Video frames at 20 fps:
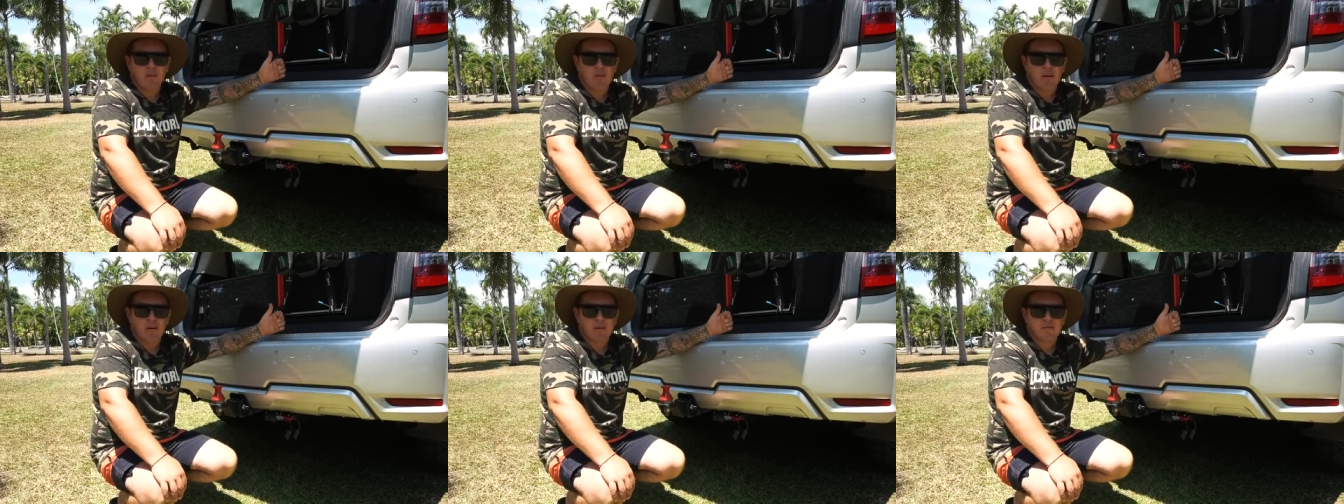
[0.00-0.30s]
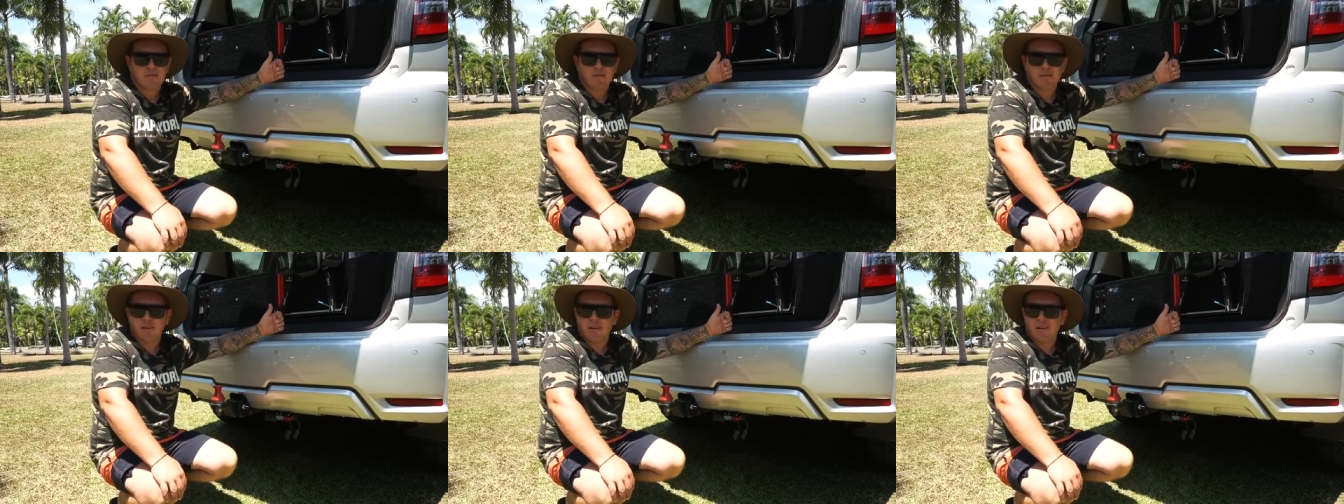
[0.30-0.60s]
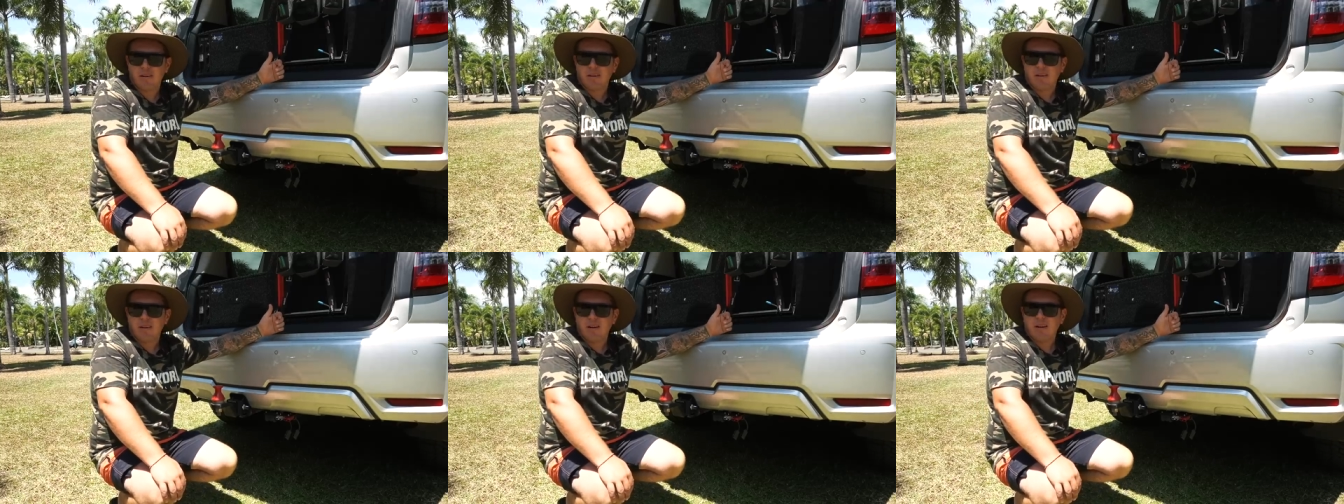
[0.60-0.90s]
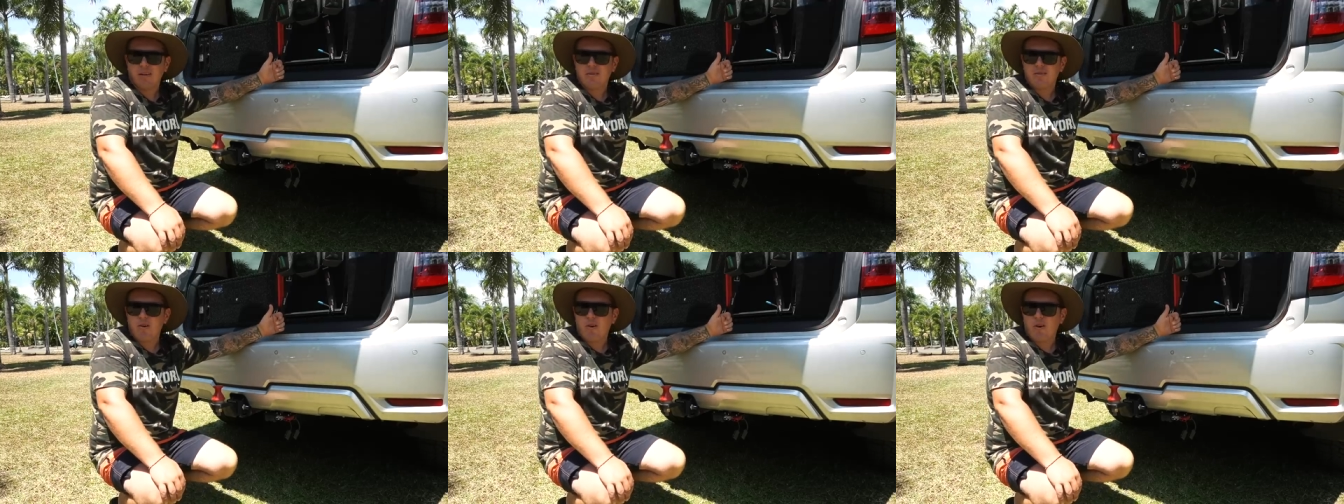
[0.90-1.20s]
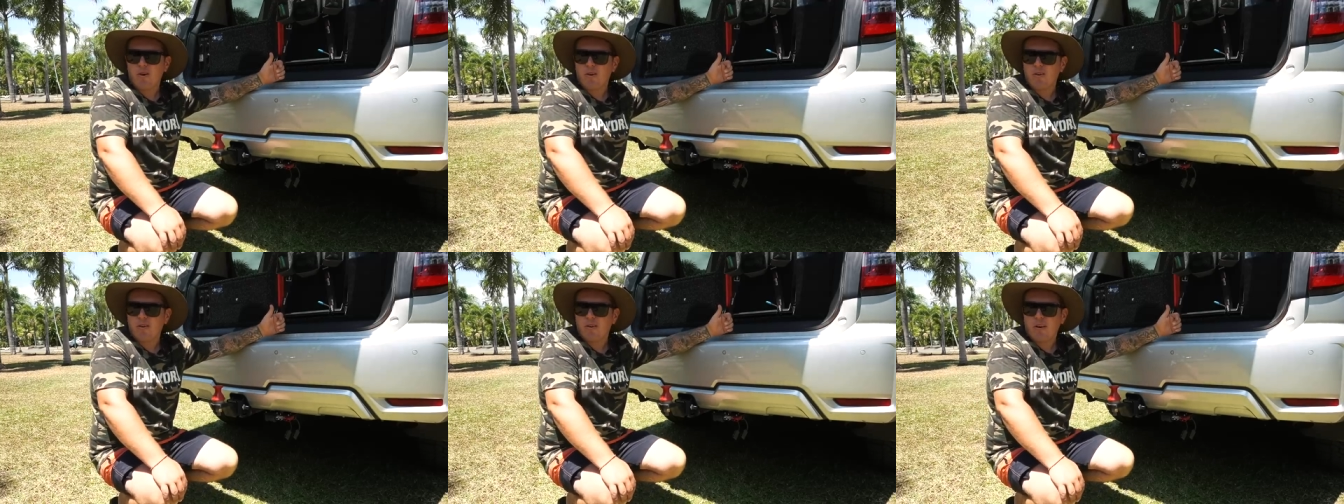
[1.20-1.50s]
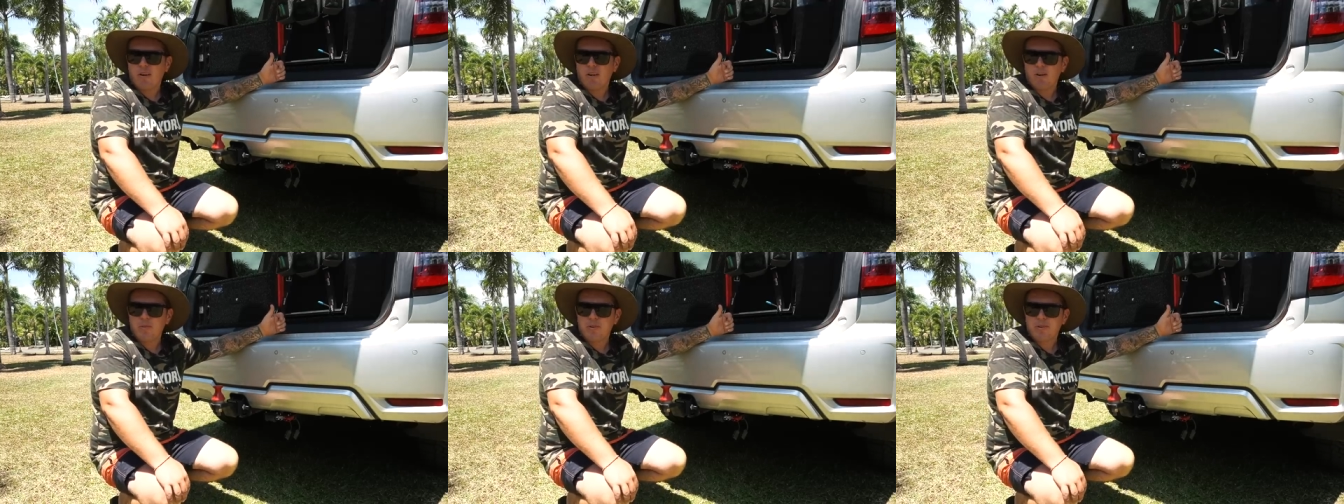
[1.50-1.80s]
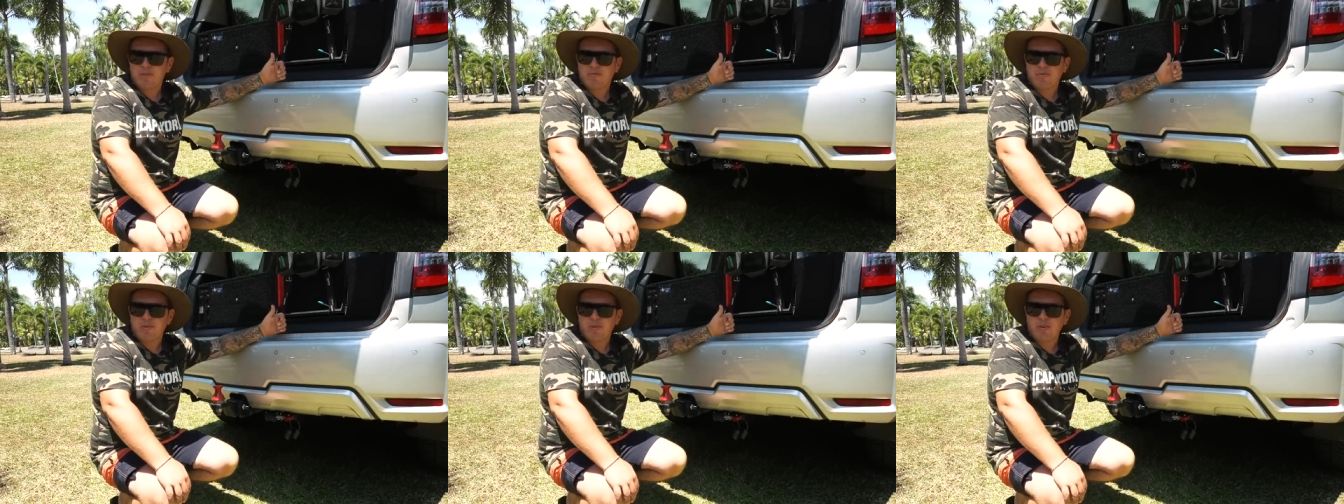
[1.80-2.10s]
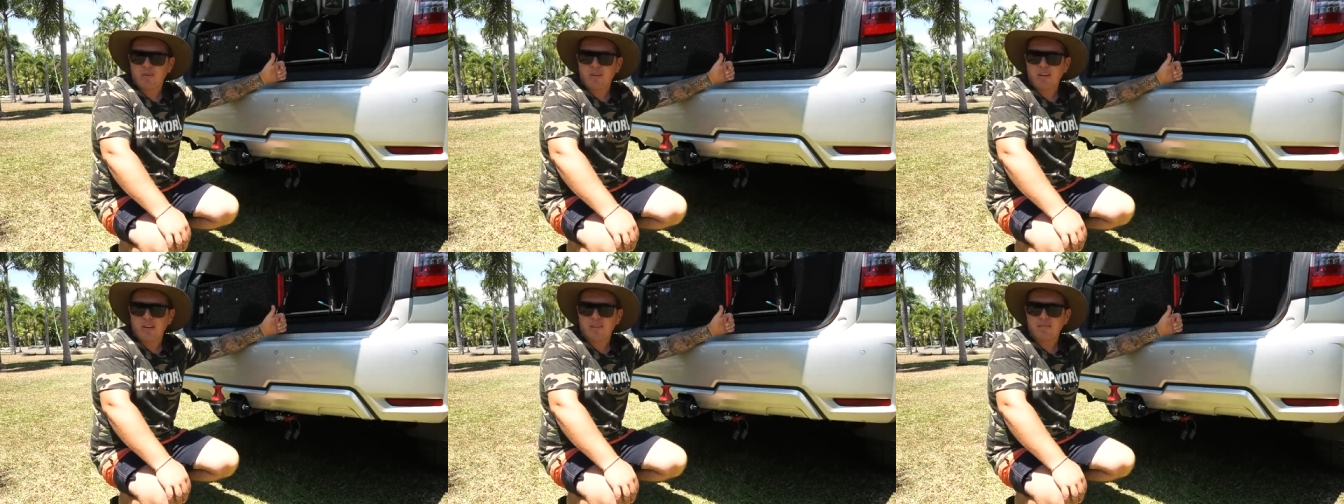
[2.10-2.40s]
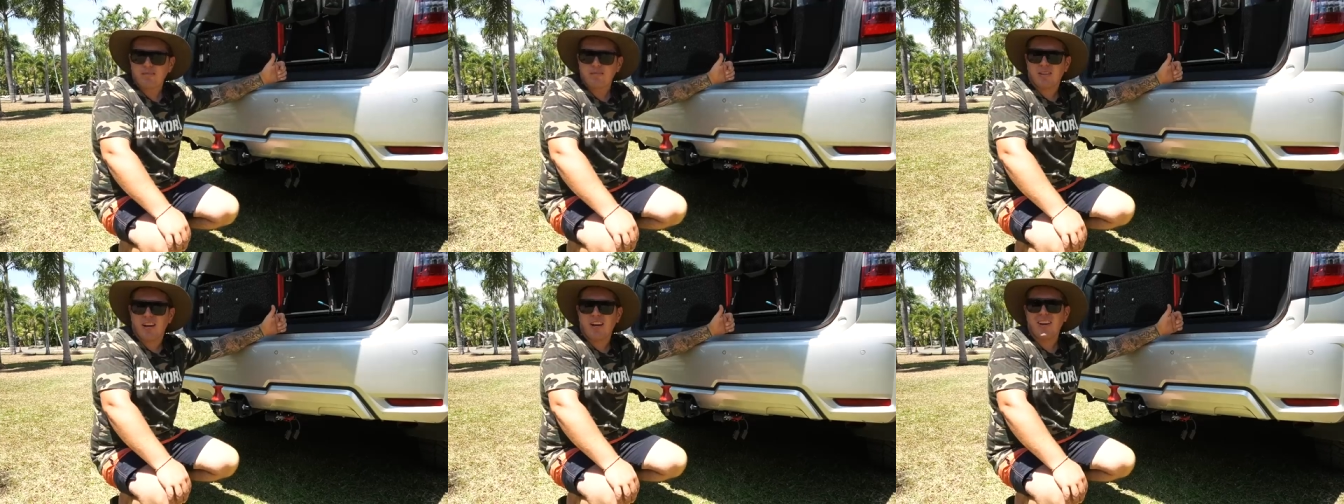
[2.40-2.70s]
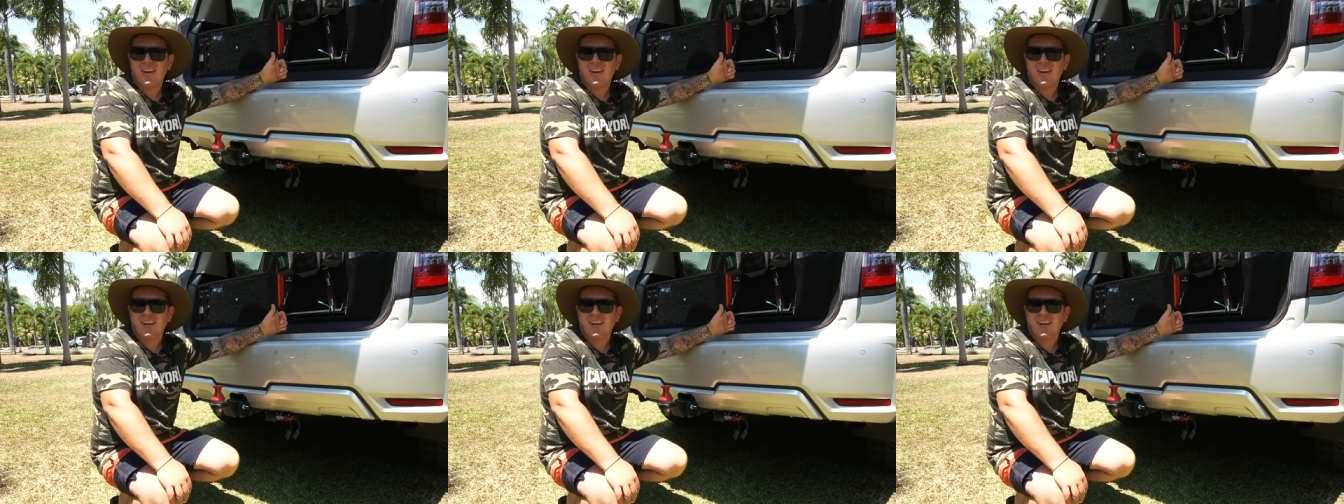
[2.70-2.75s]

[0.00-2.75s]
lights so I almost feel like